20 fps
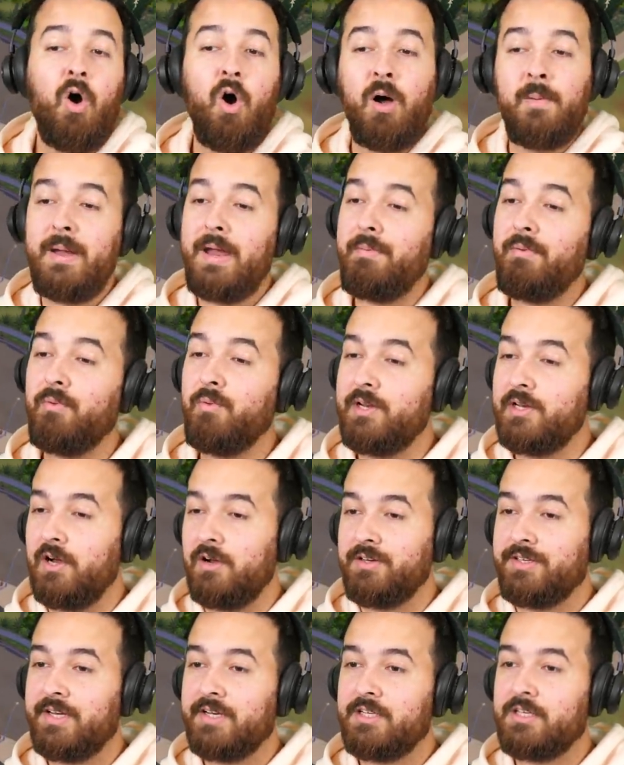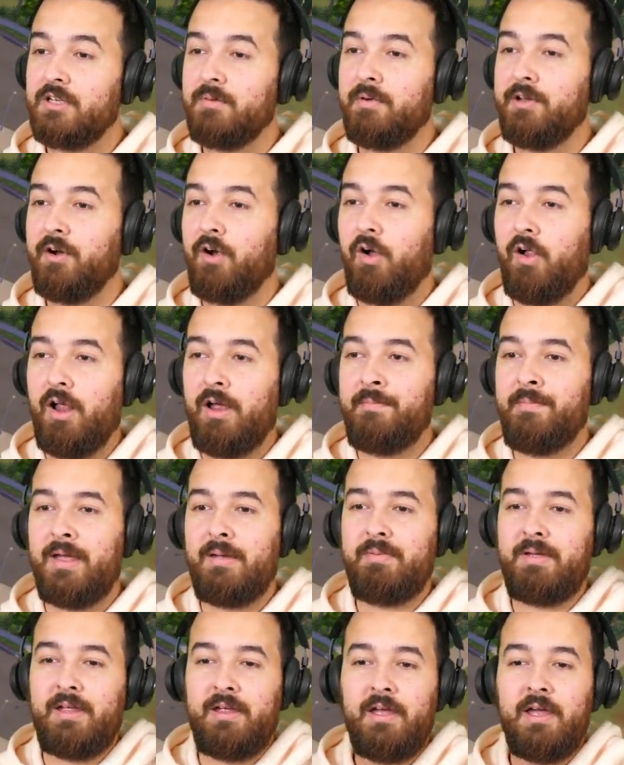Or maybe we don't touch them at all, and
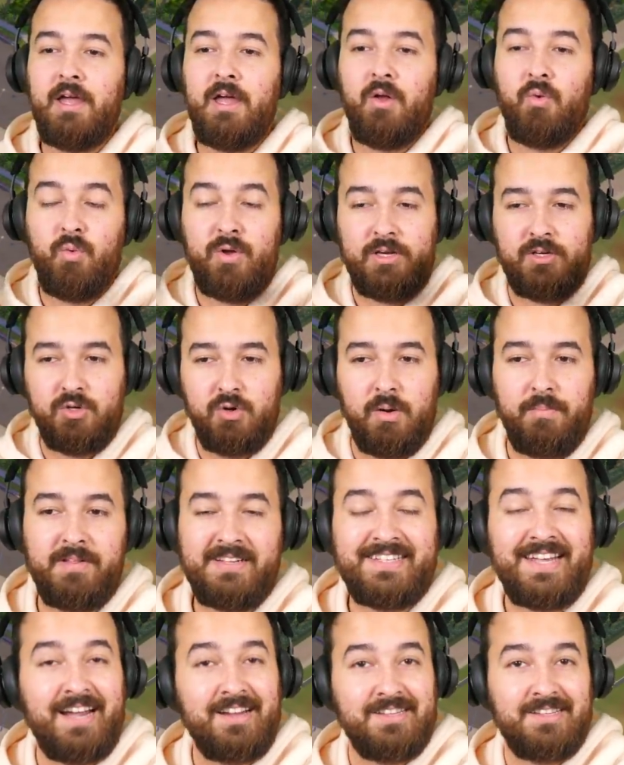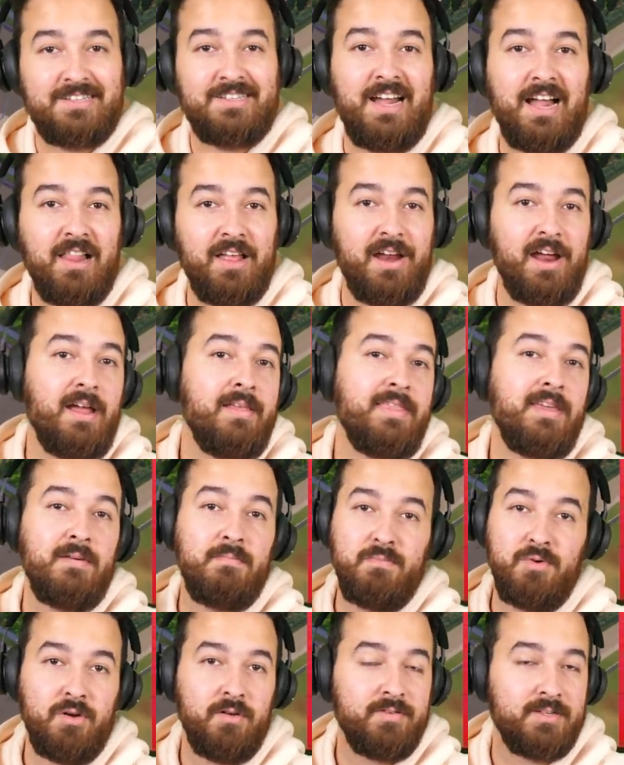maybe we do up this house, sell it, and
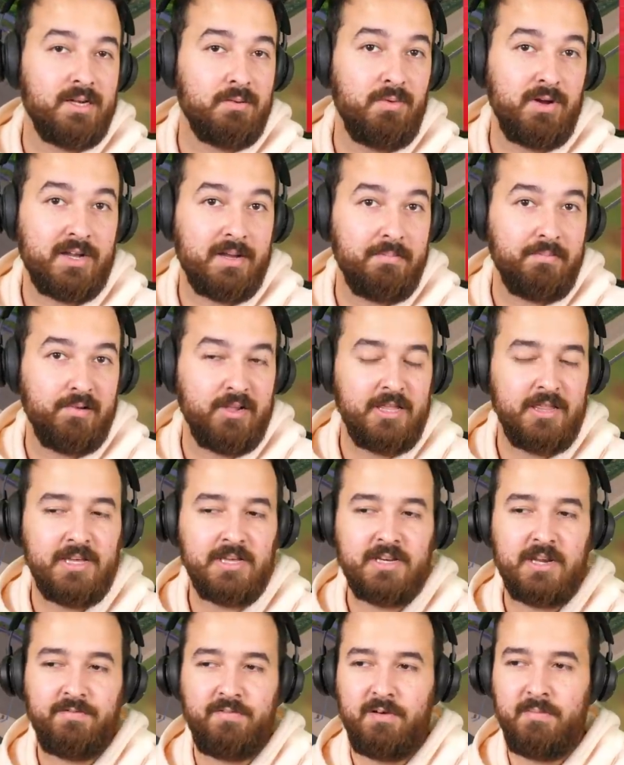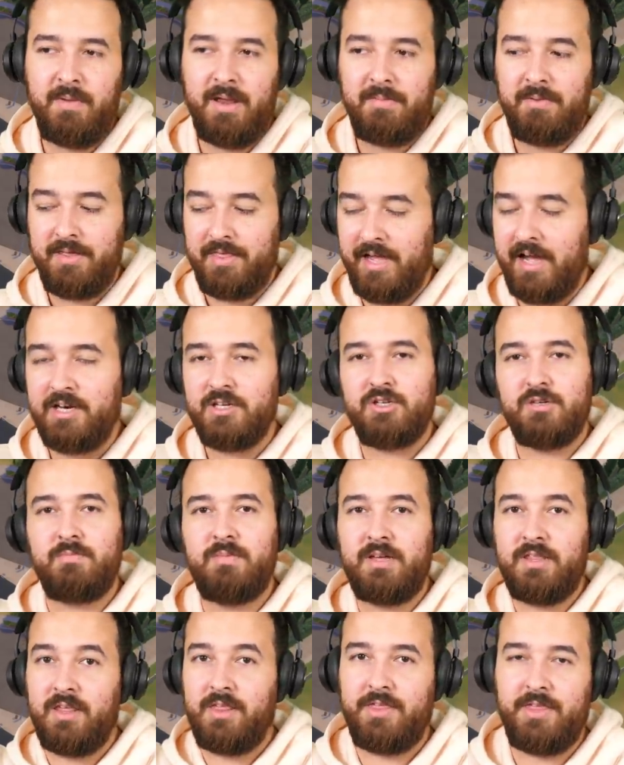then move somewhere completely different. Maybe that should
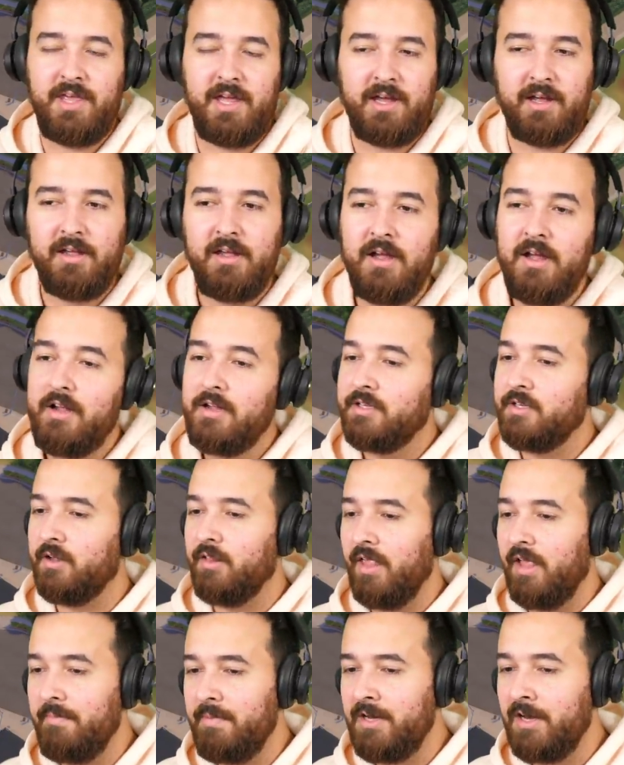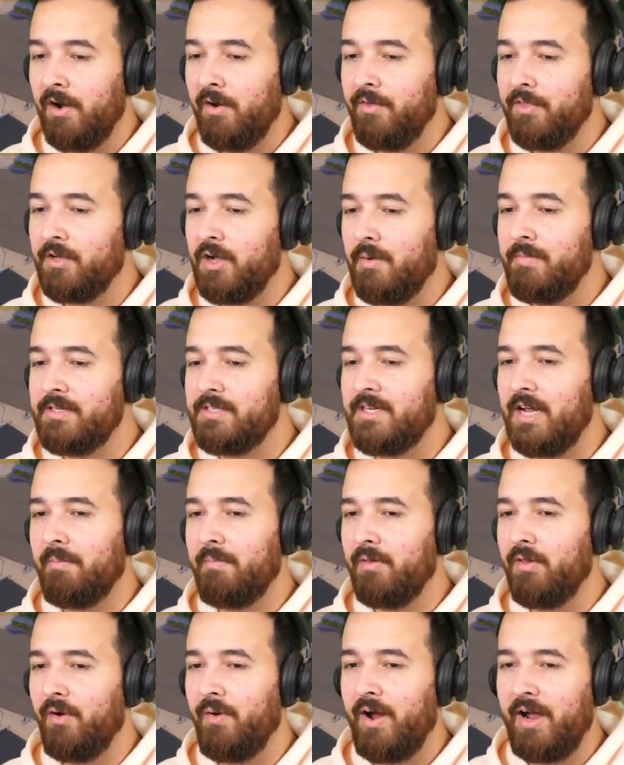be the thing. So let me know in the comments down
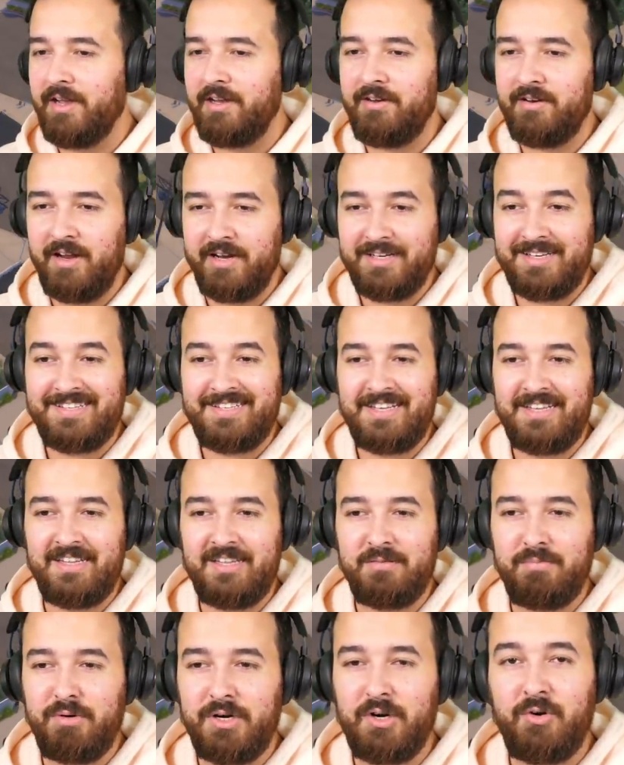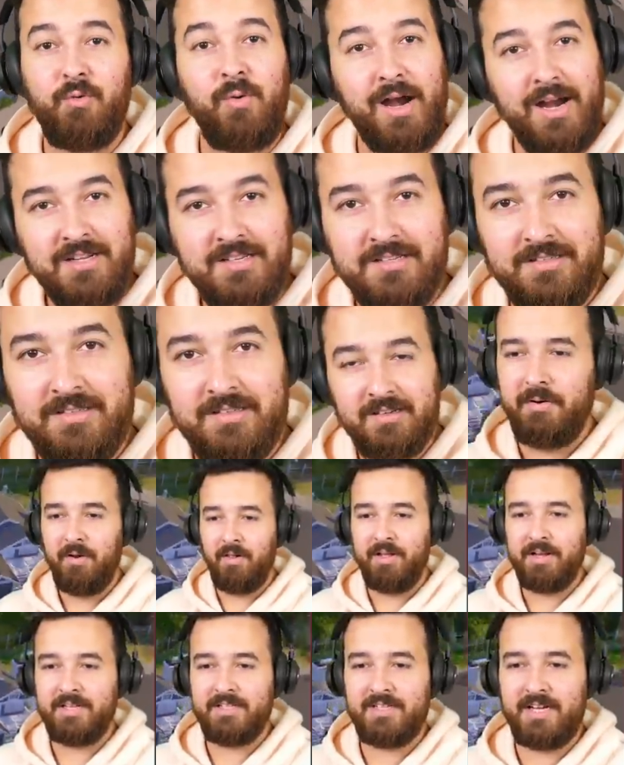below how you'd like to see this progress. But
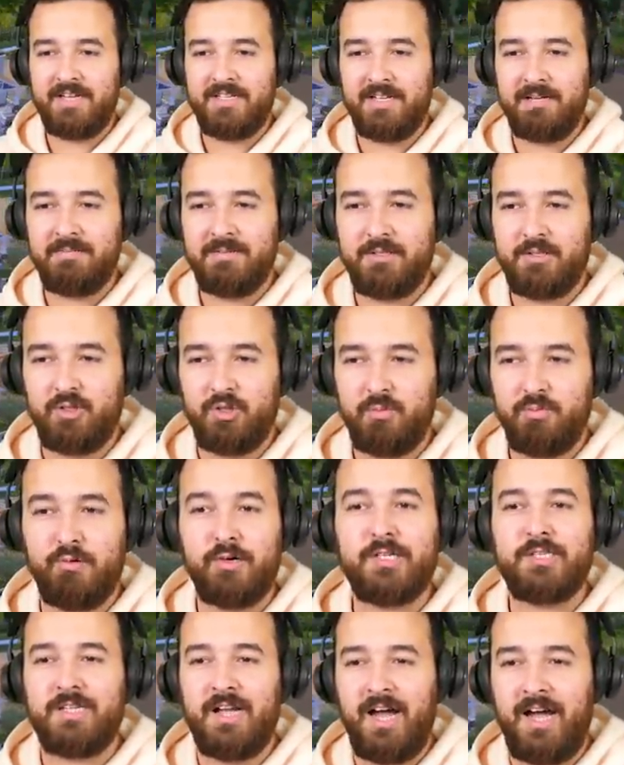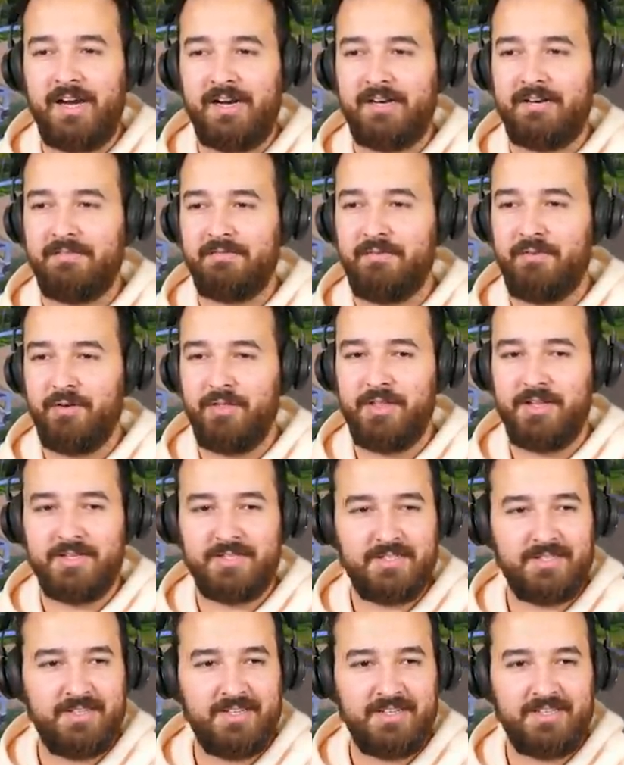all I can say is I'm super excited for
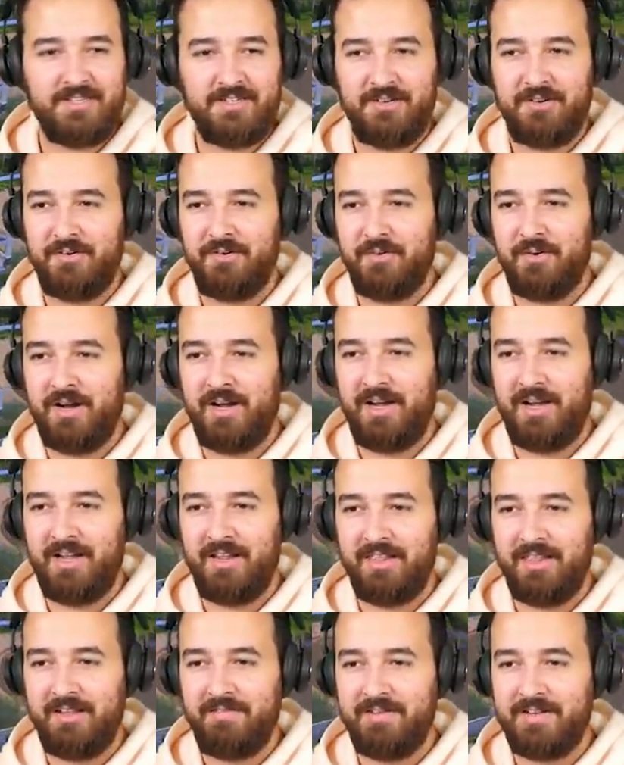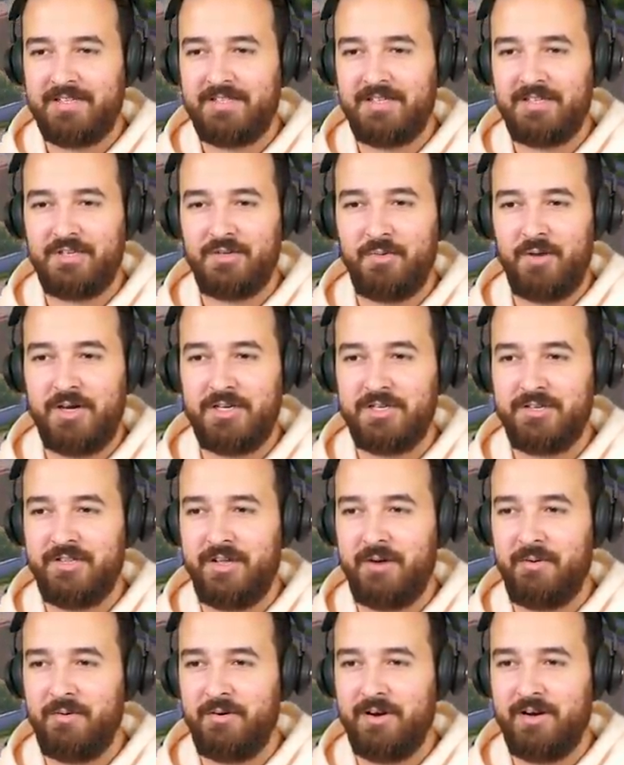this this new uh, living situation
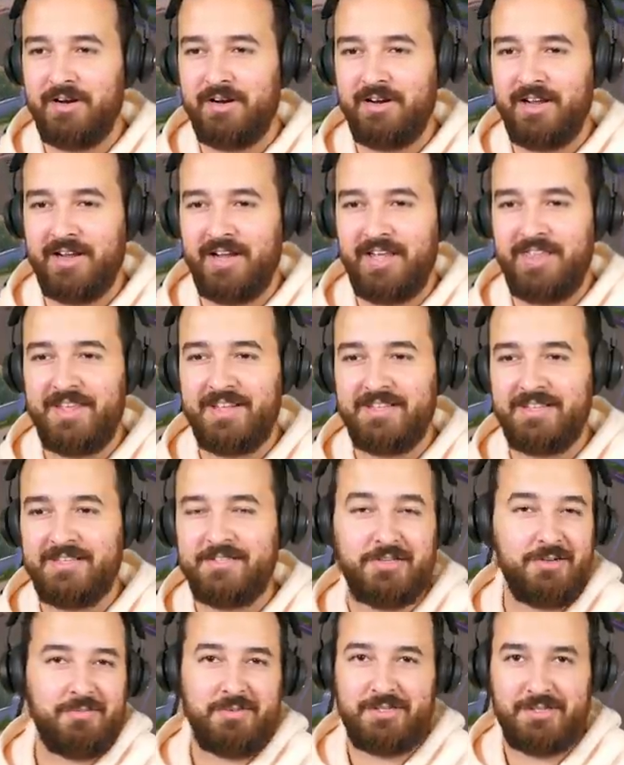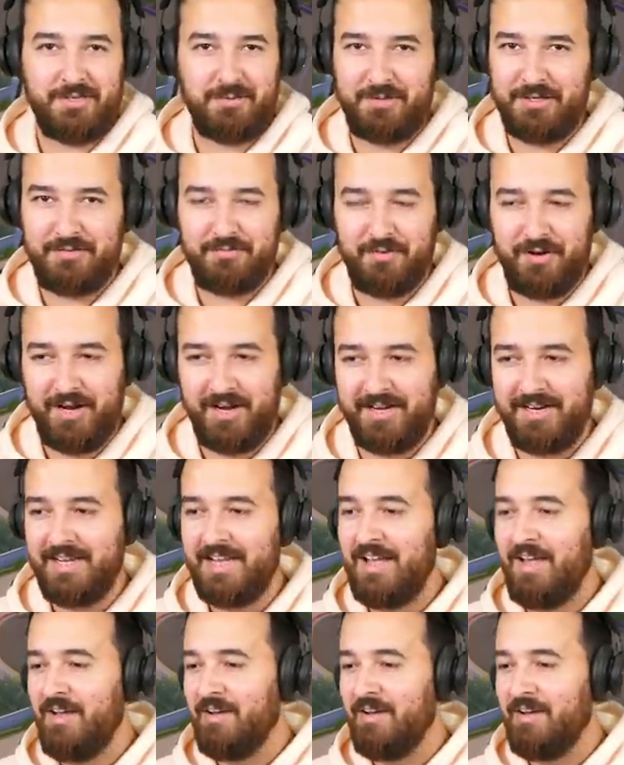that we're in. Like, I think this is gonna be so much fun.